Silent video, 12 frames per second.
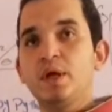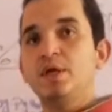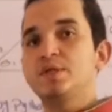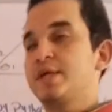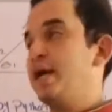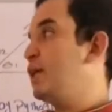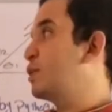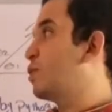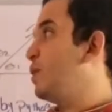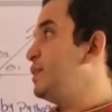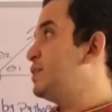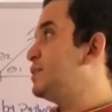Scalar
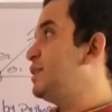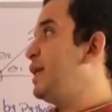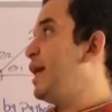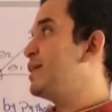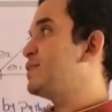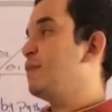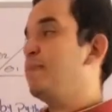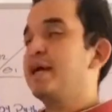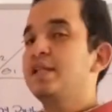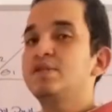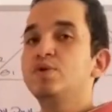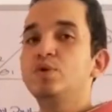quantity has a
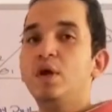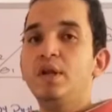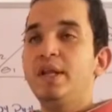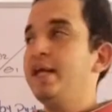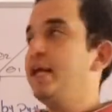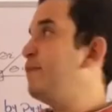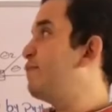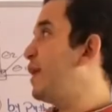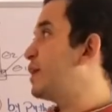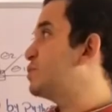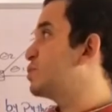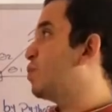magnitude only,
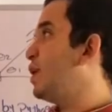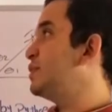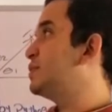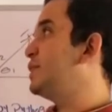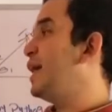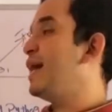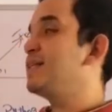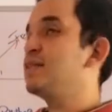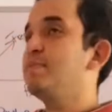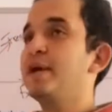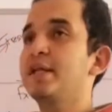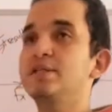vector quantity has
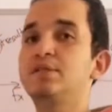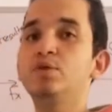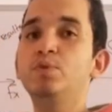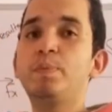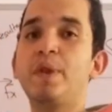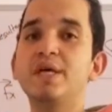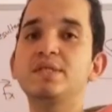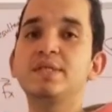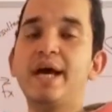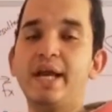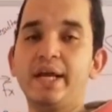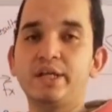a magnitude plus
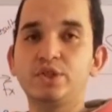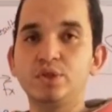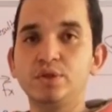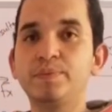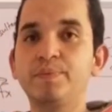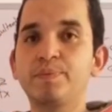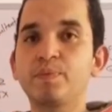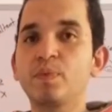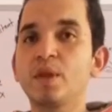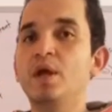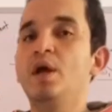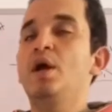direction.
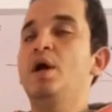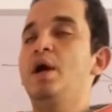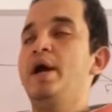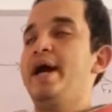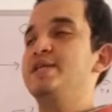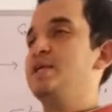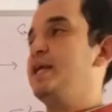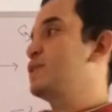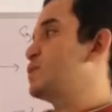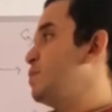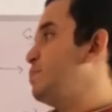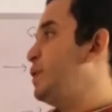As an
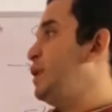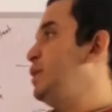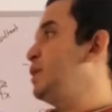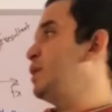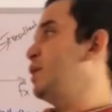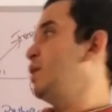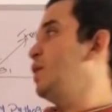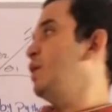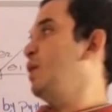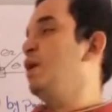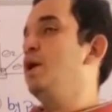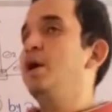example,
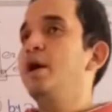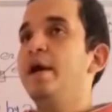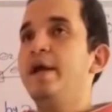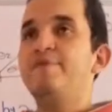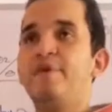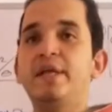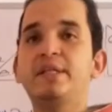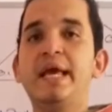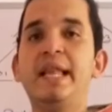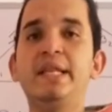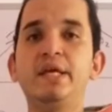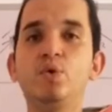if I
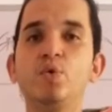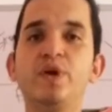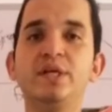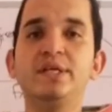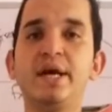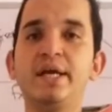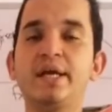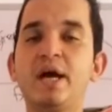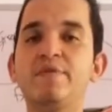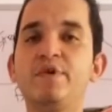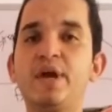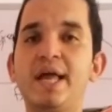tell you that I
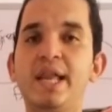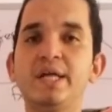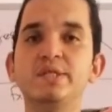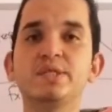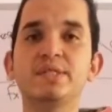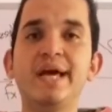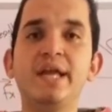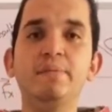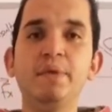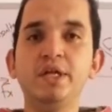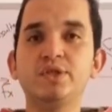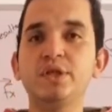cover a length 10
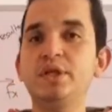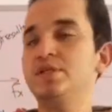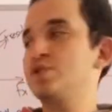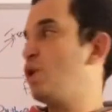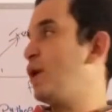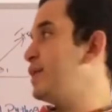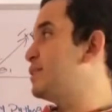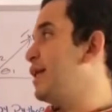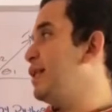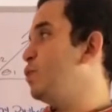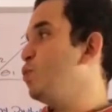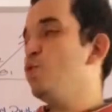meters, so I
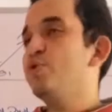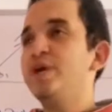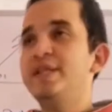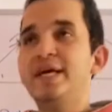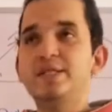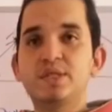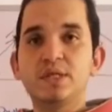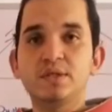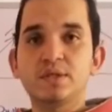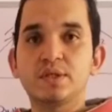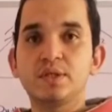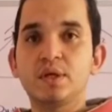tell you the
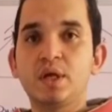distance,